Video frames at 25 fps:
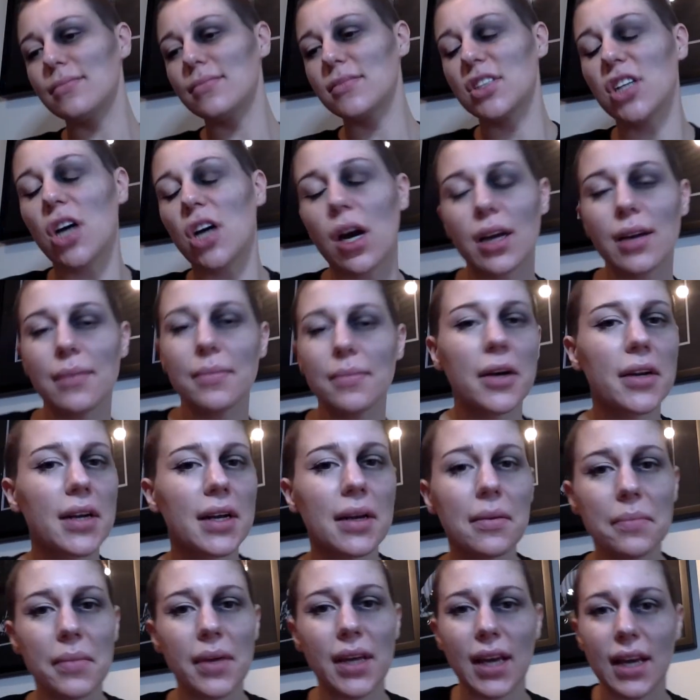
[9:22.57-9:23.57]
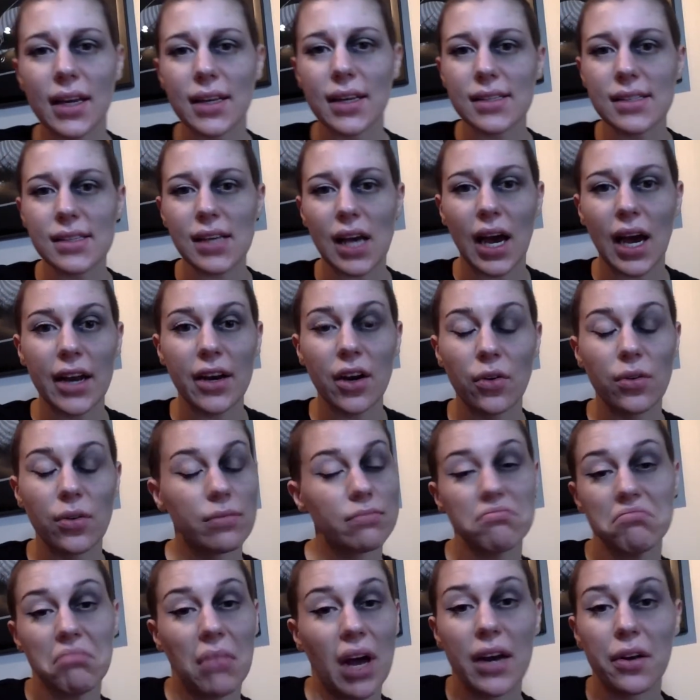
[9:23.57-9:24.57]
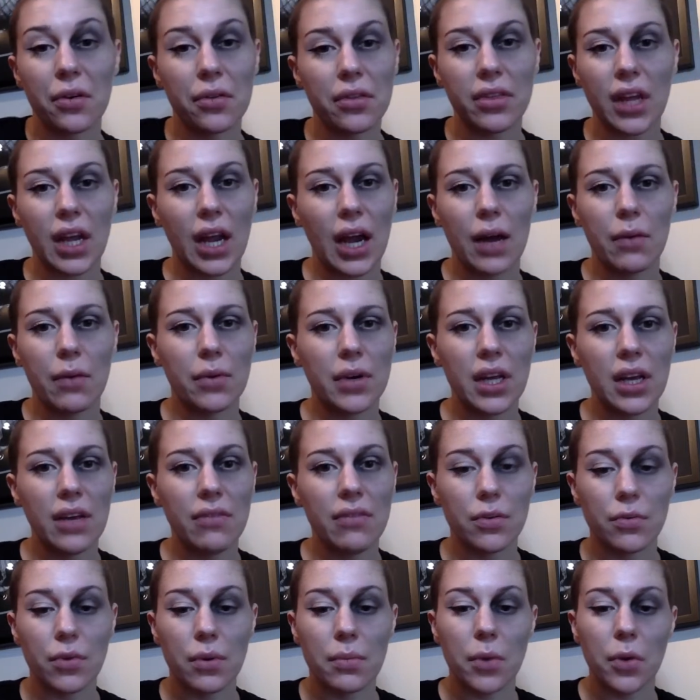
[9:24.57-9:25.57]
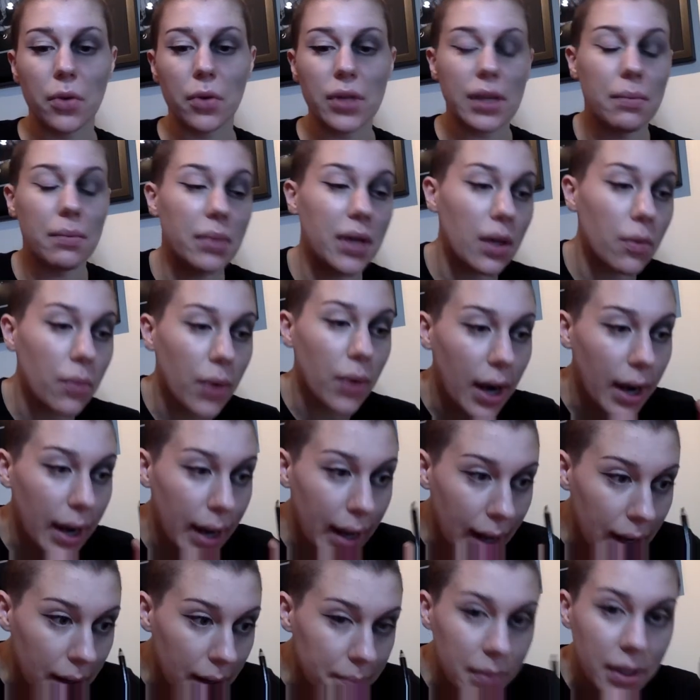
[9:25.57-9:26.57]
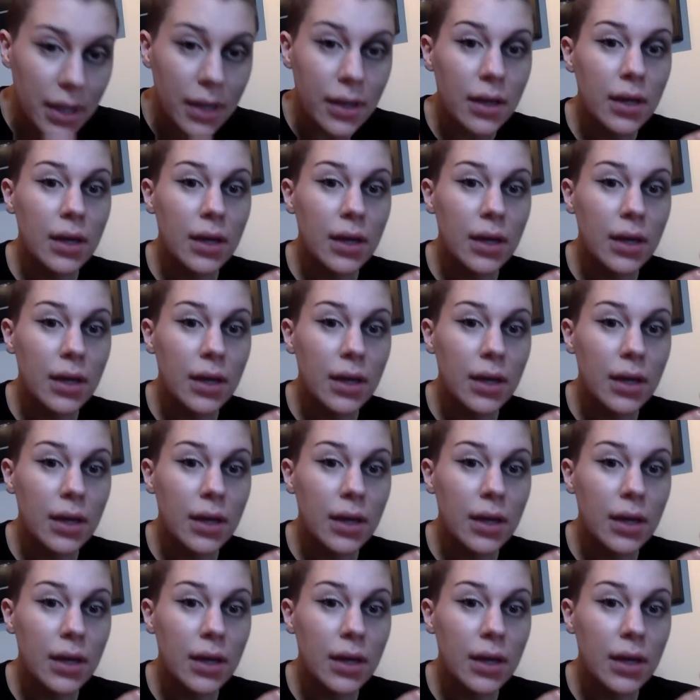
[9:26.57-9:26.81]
talk about it, because I don't think I would even remotely be where I am